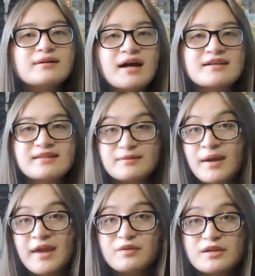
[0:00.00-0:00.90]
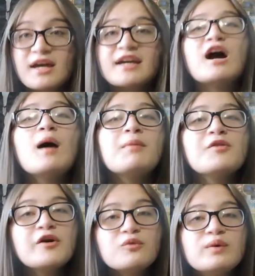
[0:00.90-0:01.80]
as like Paint the Night,
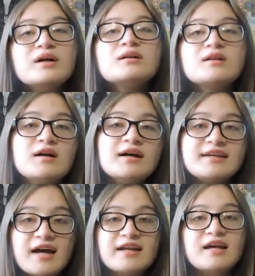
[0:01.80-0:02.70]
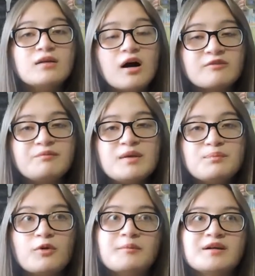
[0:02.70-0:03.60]
but they will get a lot of
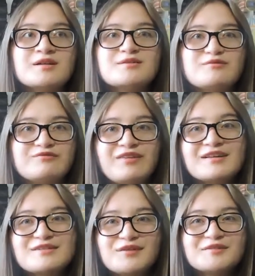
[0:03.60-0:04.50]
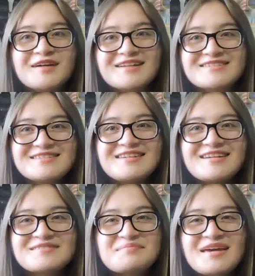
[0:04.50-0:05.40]
people because Festival of Fantasy
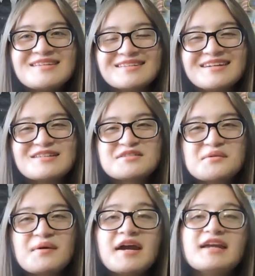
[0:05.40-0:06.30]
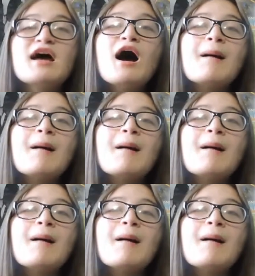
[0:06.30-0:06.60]
is amazing. It's great.